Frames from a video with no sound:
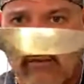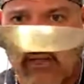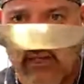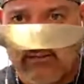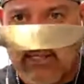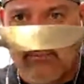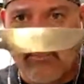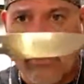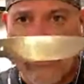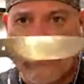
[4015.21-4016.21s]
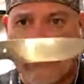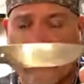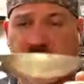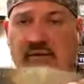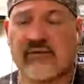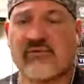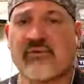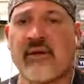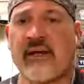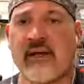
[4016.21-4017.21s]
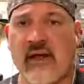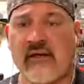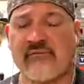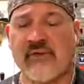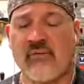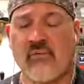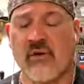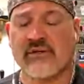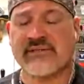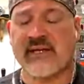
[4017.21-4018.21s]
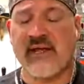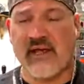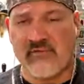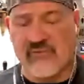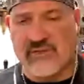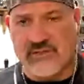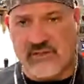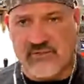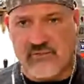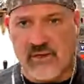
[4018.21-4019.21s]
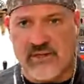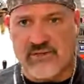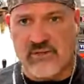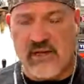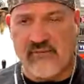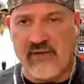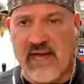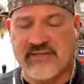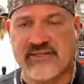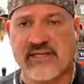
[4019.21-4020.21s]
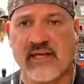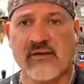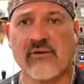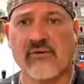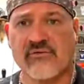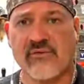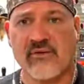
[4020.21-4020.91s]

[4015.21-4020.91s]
it is a basic straight knife that works in every situation. I've got skinners that are